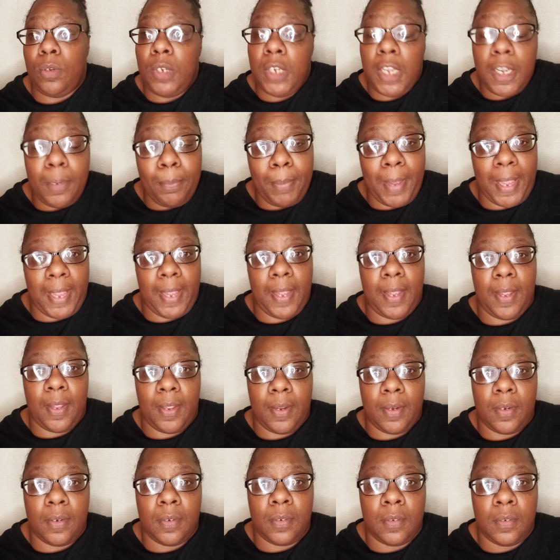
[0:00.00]
look bad.
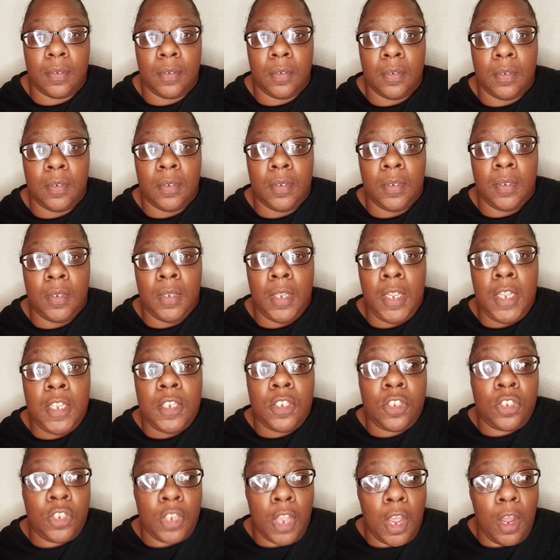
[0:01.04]

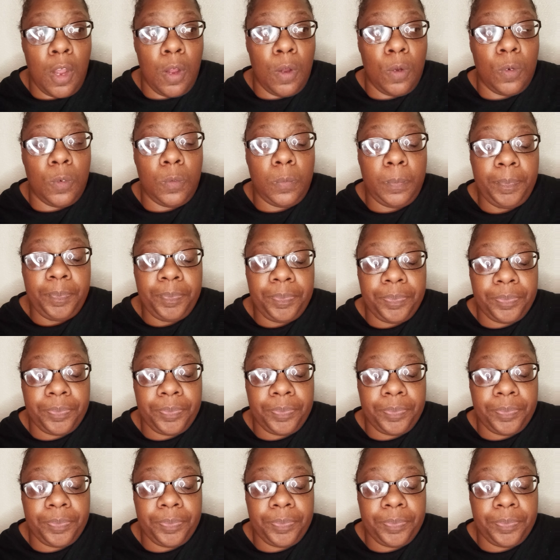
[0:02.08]
So